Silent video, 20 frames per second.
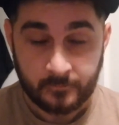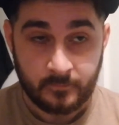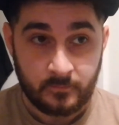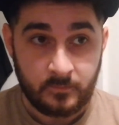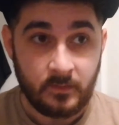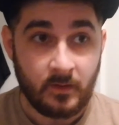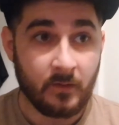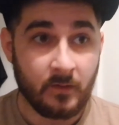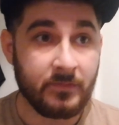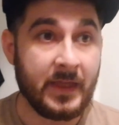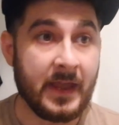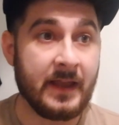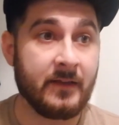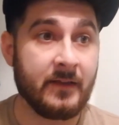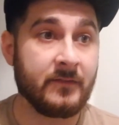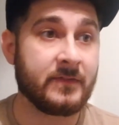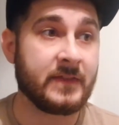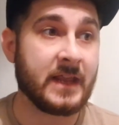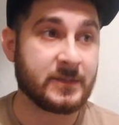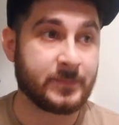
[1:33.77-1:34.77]

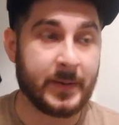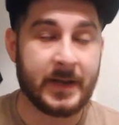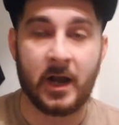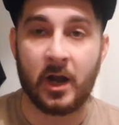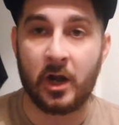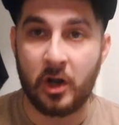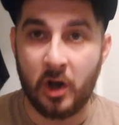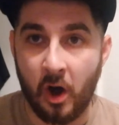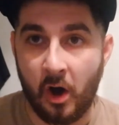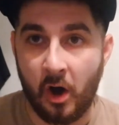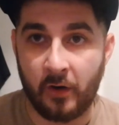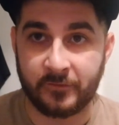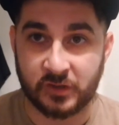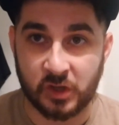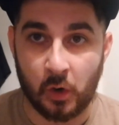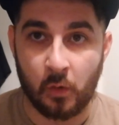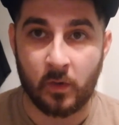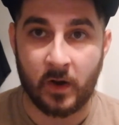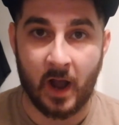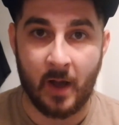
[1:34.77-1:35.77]
been a lot of
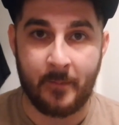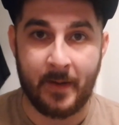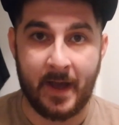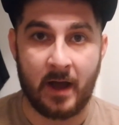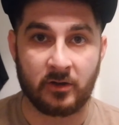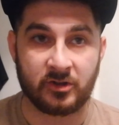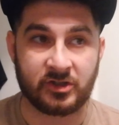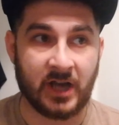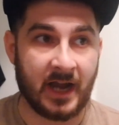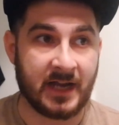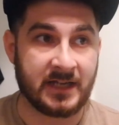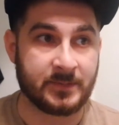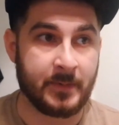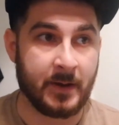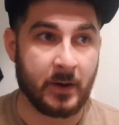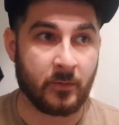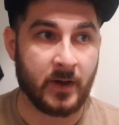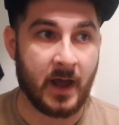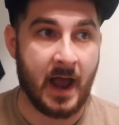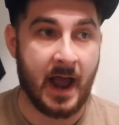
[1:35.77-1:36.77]
talk about James
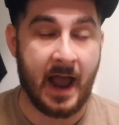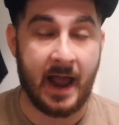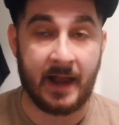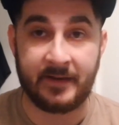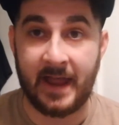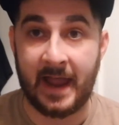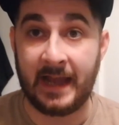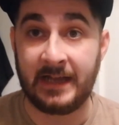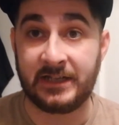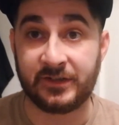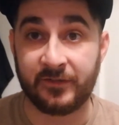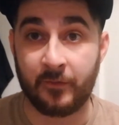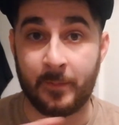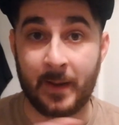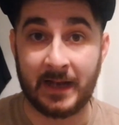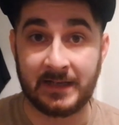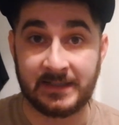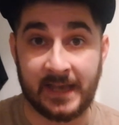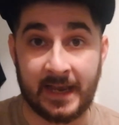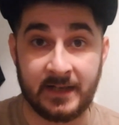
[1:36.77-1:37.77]
Milner and that he should
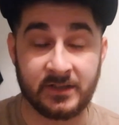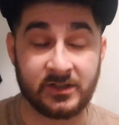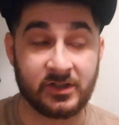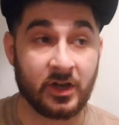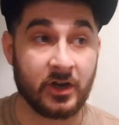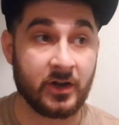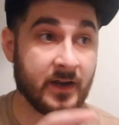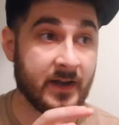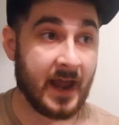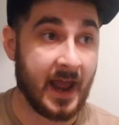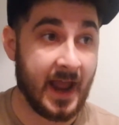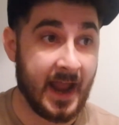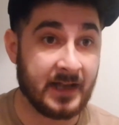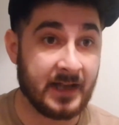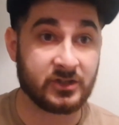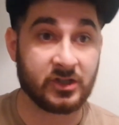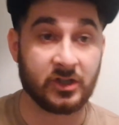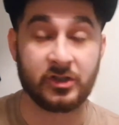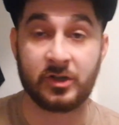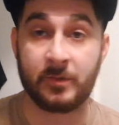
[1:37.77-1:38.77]
replace Henderson and that
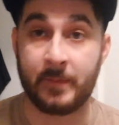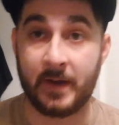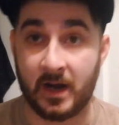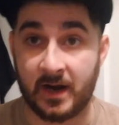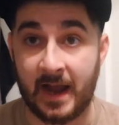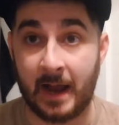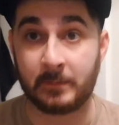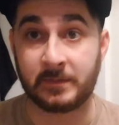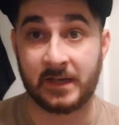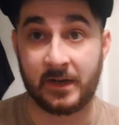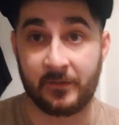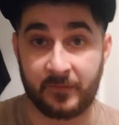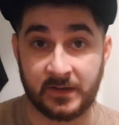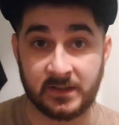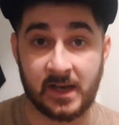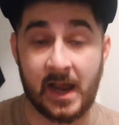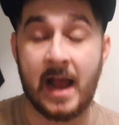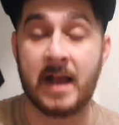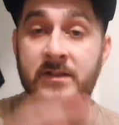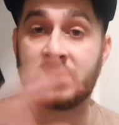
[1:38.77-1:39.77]
Henderson shouldn't be our captain and things
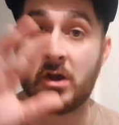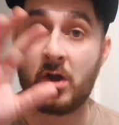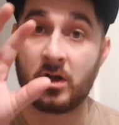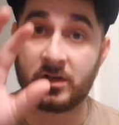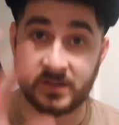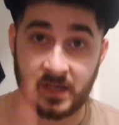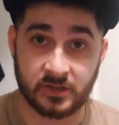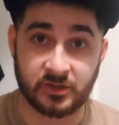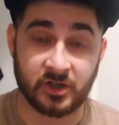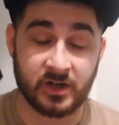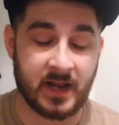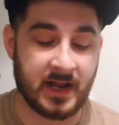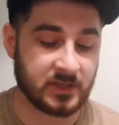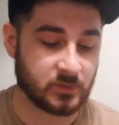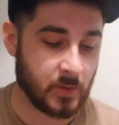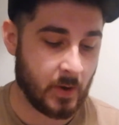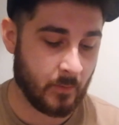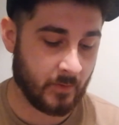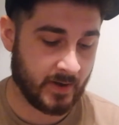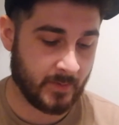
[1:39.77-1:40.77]
like that. So I'll touch on that as
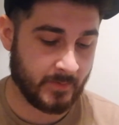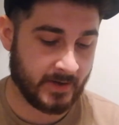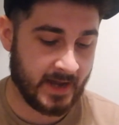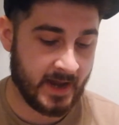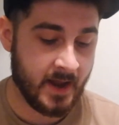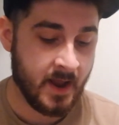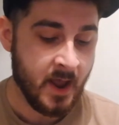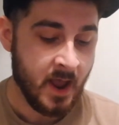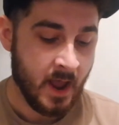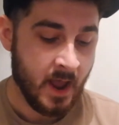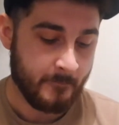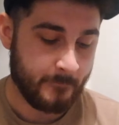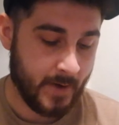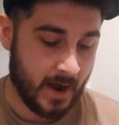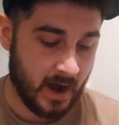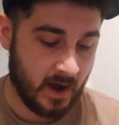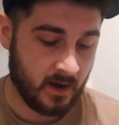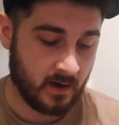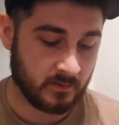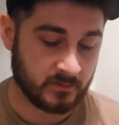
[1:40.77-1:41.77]
well in a minute.
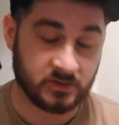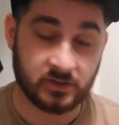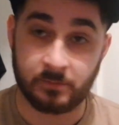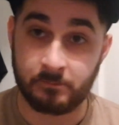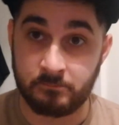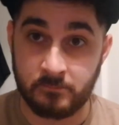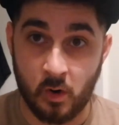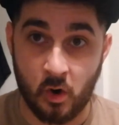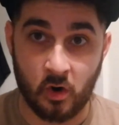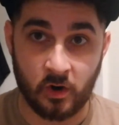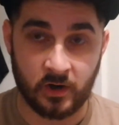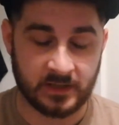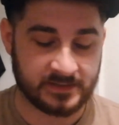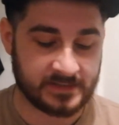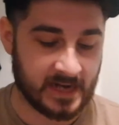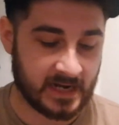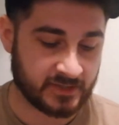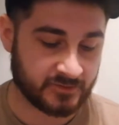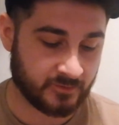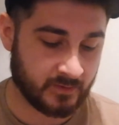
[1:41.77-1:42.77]
But some more of the
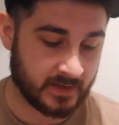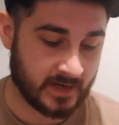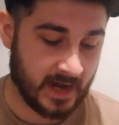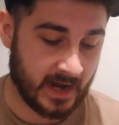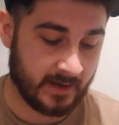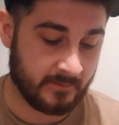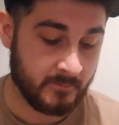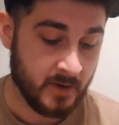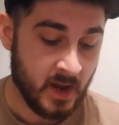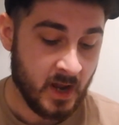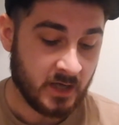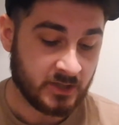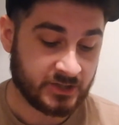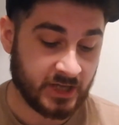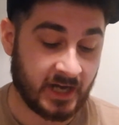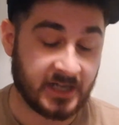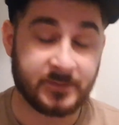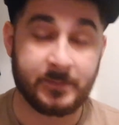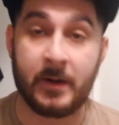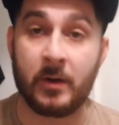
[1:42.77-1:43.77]
stats from the game.
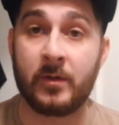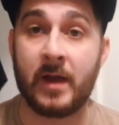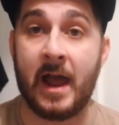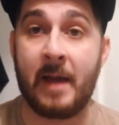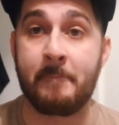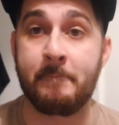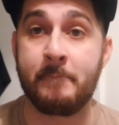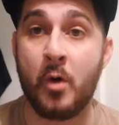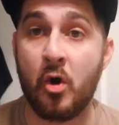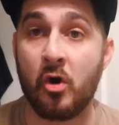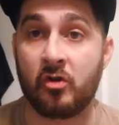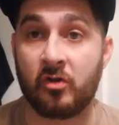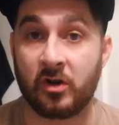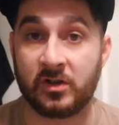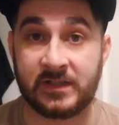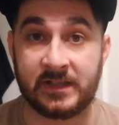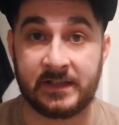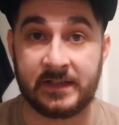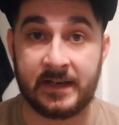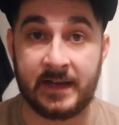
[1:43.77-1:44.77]
James Milner had more
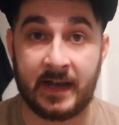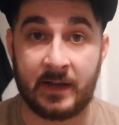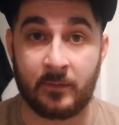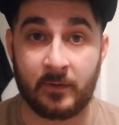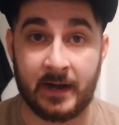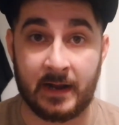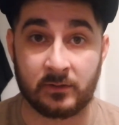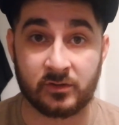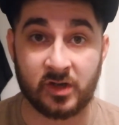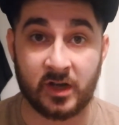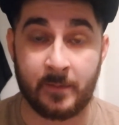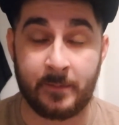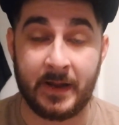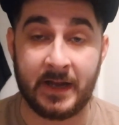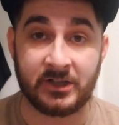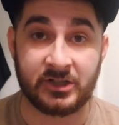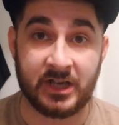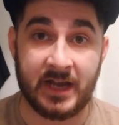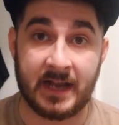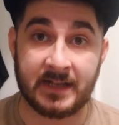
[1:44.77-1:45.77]
crosses than anyone else on the
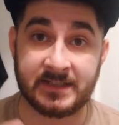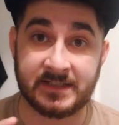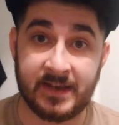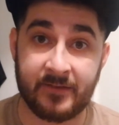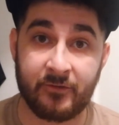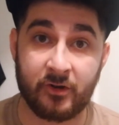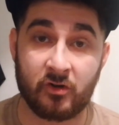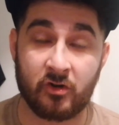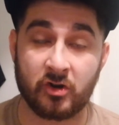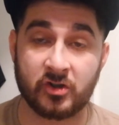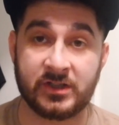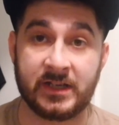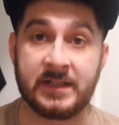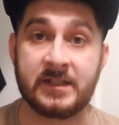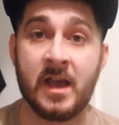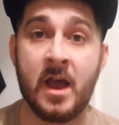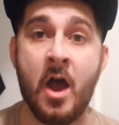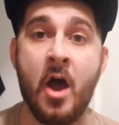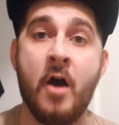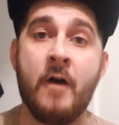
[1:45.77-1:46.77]
pitch. He had 7 crosses.
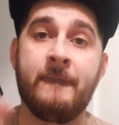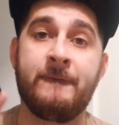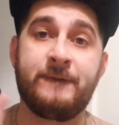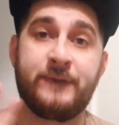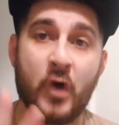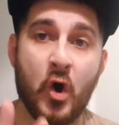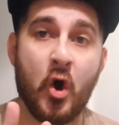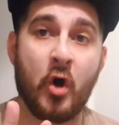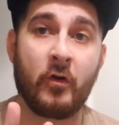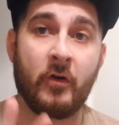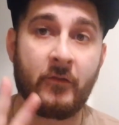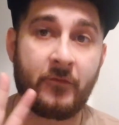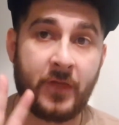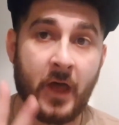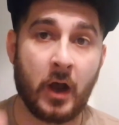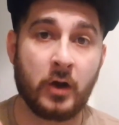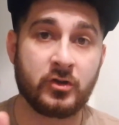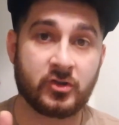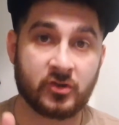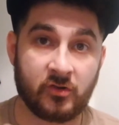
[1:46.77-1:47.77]
4 of
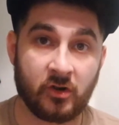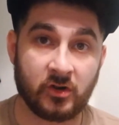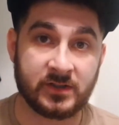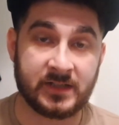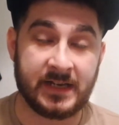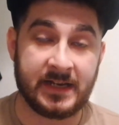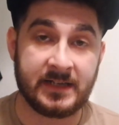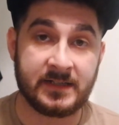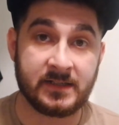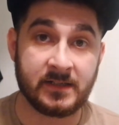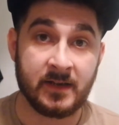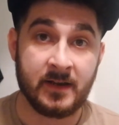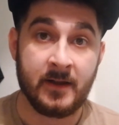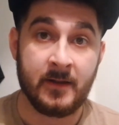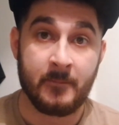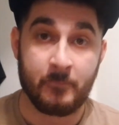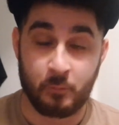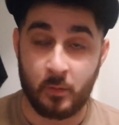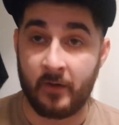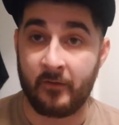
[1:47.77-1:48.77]
those crosses
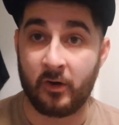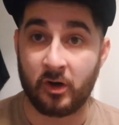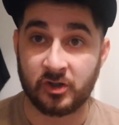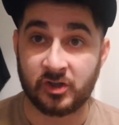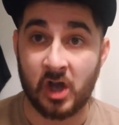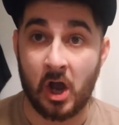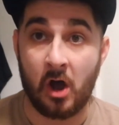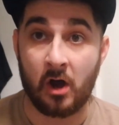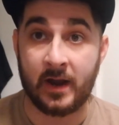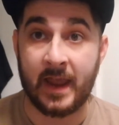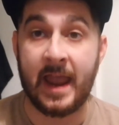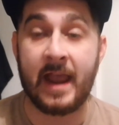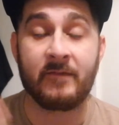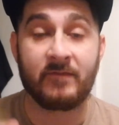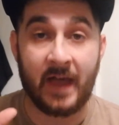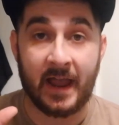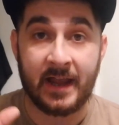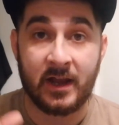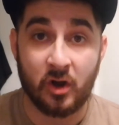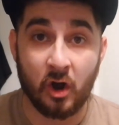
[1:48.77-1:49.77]
were on target.
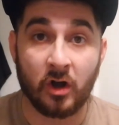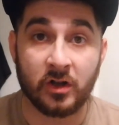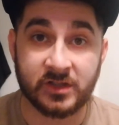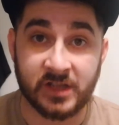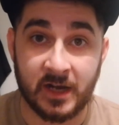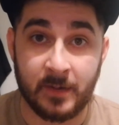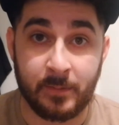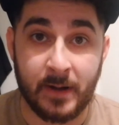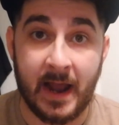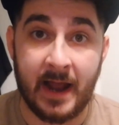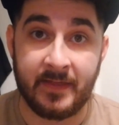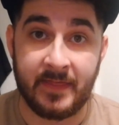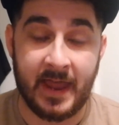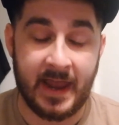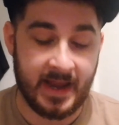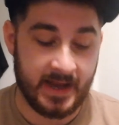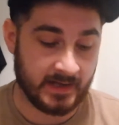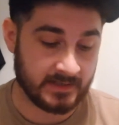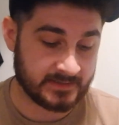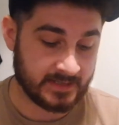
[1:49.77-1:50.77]
They got to the player that
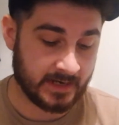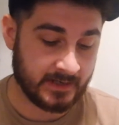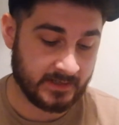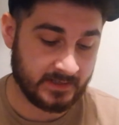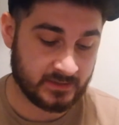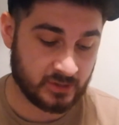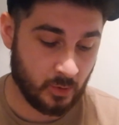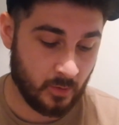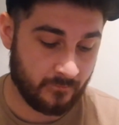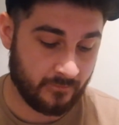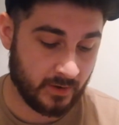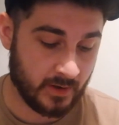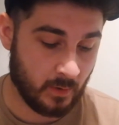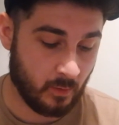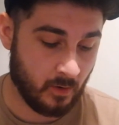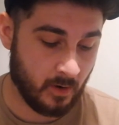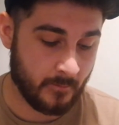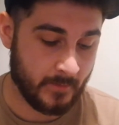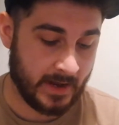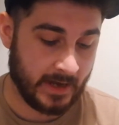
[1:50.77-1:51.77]
he intended to, if you know
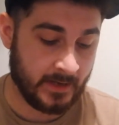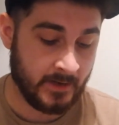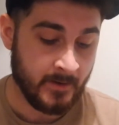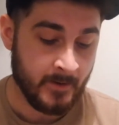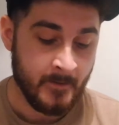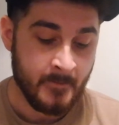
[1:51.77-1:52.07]
what I mean.